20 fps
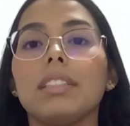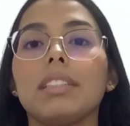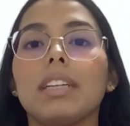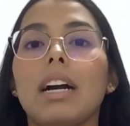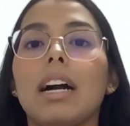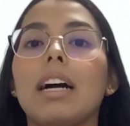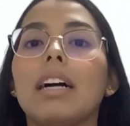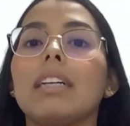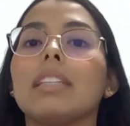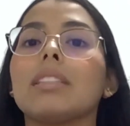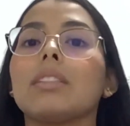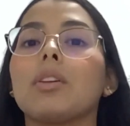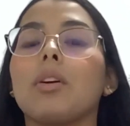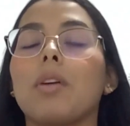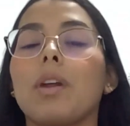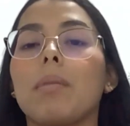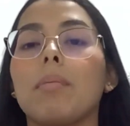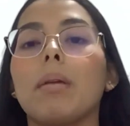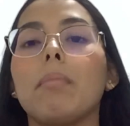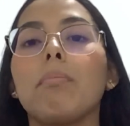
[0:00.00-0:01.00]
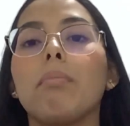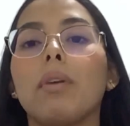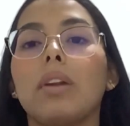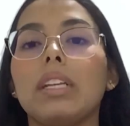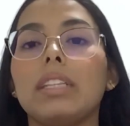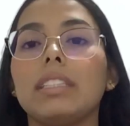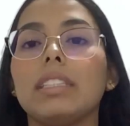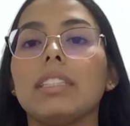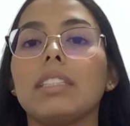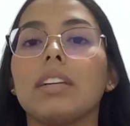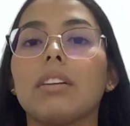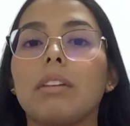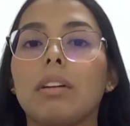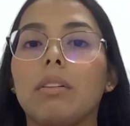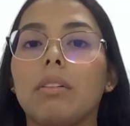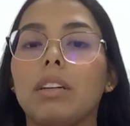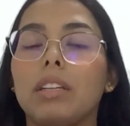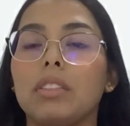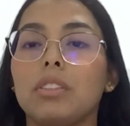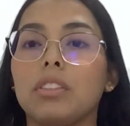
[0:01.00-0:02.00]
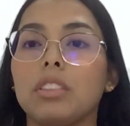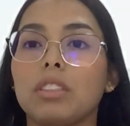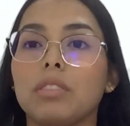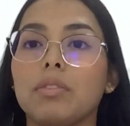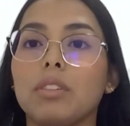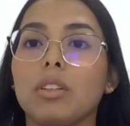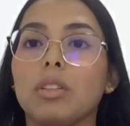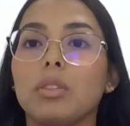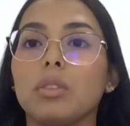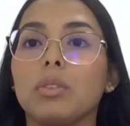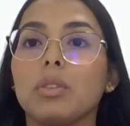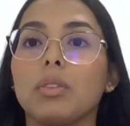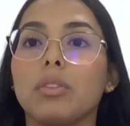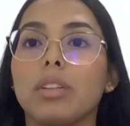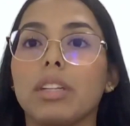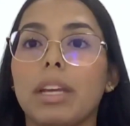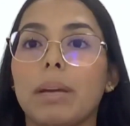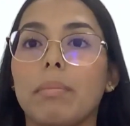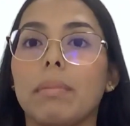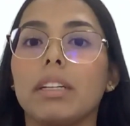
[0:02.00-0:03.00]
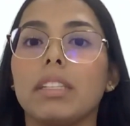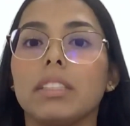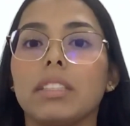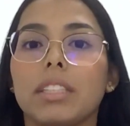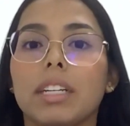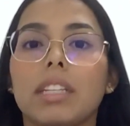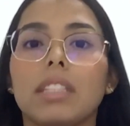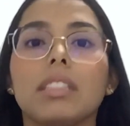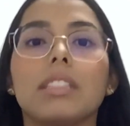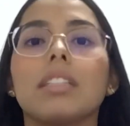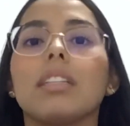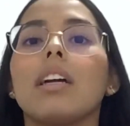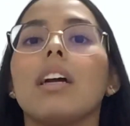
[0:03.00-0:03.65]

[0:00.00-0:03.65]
as government policies and regulations focus on climate change